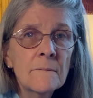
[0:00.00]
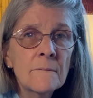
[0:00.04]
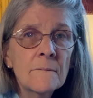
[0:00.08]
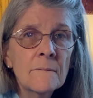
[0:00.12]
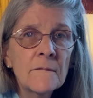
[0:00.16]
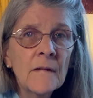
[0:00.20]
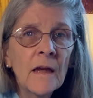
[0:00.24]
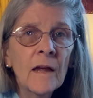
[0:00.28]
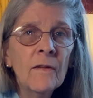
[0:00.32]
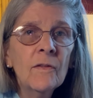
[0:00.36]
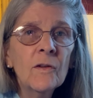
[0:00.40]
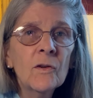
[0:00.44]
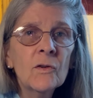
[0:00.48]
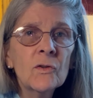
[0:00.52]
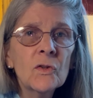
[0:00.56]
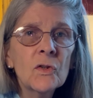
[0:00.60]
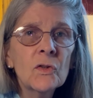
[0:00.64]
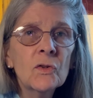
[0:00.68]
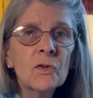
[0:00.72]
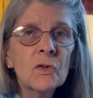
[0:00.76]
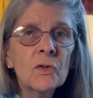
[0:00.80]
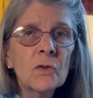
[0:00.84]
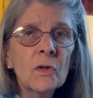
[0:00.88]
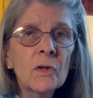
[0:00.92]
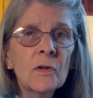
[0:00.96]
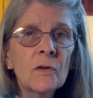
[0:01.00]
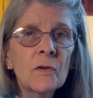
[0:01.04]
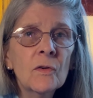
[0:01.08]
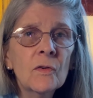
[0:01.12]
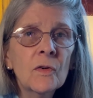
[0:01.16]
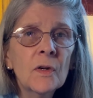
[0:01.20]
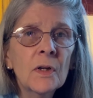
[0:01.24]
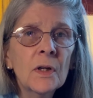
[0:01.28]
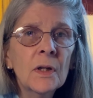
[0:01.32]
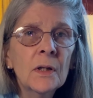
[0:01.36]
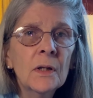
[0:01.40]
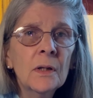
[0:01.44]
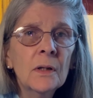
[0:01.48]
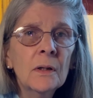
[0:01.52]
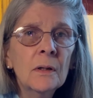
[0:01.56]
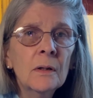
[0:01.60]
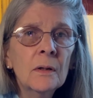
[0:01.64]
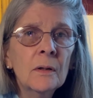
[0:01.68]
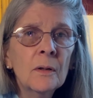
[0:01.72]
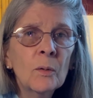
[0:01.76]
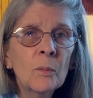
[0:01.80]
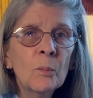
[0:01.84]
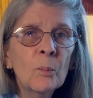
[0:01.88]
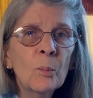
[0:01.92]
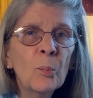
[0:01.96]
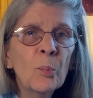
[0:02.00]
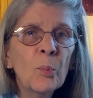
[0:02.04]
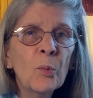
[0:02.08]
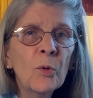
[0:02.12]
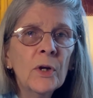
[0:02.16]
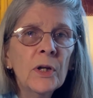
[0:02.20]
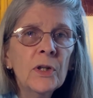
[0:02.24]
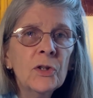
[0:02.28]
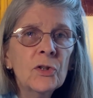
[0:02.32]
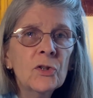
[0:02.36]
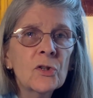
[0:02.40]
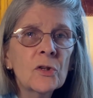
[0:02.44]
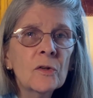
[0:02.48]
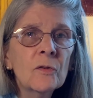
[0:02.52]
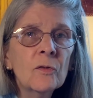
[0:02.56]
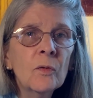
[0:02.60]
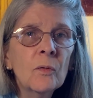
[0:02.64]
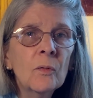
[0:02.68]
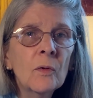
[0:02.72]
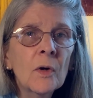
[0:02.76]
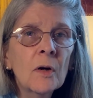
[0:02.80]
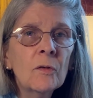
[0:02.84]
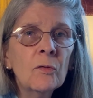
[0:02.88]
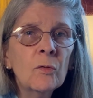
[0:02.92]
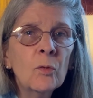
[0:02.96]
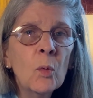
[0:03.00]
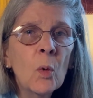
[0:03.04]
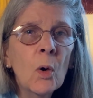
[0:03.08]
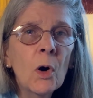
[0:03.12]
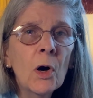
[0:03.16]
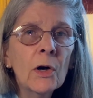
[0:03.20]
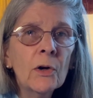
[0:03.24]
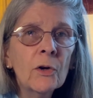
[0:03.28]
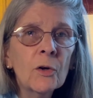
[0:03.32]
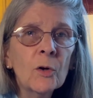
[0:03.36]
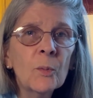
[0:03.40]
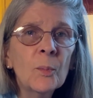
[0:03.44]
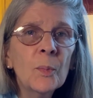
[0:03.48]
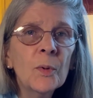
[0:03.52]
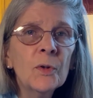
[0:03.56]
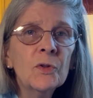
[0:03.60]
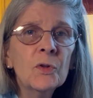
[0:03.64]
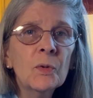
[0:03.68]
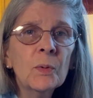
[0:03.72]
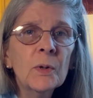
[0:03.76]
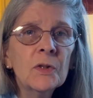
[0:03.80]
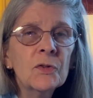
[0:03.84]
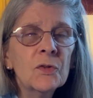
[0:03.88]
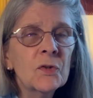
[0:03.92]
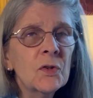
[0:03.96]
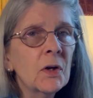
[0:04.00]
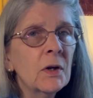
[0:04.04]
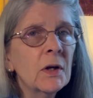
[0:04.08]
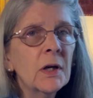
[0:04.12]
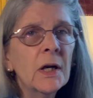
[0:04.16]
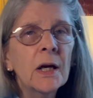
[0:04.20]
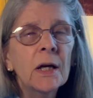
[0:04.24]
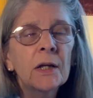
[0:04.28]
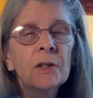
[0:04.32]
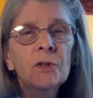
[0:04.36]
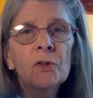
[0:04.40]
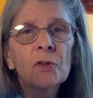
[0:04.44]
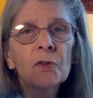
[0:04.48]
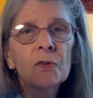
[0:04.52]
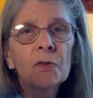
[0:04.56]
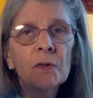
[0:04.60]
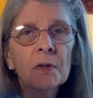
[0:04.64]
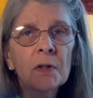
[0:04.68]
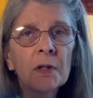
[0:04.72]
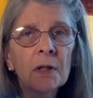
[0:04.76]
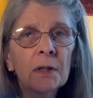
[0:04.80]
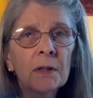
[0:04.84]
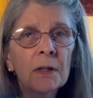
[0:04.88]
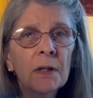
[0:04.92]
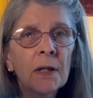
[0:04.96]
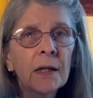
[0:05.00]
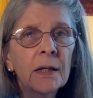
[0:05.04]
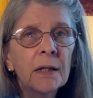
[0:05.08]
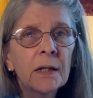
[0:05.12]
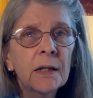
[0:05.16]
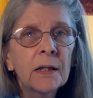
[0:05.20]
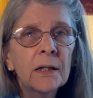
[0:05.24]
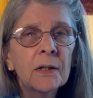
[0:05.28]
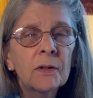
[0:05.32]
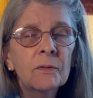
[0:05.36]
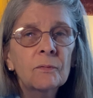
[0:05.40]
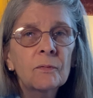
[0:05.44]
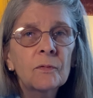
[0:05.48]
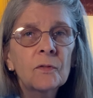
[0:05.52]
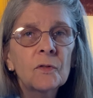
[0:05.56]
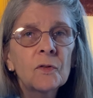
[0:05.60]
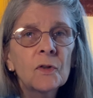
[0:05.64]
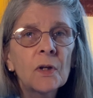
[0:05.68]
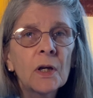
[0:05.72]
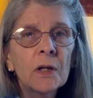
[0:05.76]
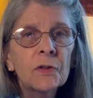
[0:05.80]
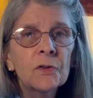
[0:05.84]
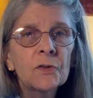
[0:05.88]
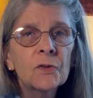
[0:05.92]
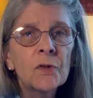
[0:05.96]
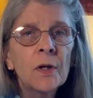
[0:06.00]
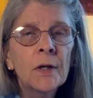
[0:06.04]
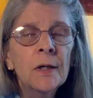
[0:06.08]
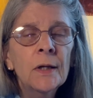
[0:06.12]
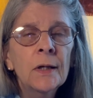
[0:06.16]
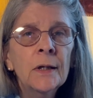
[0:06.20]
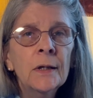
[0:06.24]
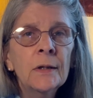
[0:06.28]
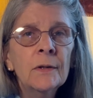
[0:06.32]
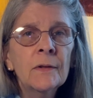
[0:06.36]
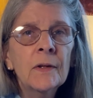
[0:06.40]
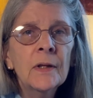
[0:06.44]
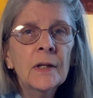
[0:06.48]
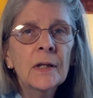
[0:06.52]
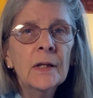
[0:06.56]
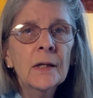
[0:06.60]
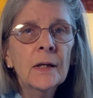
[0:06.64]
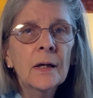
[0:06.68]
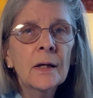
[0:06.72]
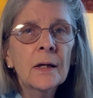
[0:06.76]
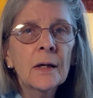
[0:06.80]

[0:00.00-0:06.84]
And there's a sort of breach of water between, the lighting sucks. You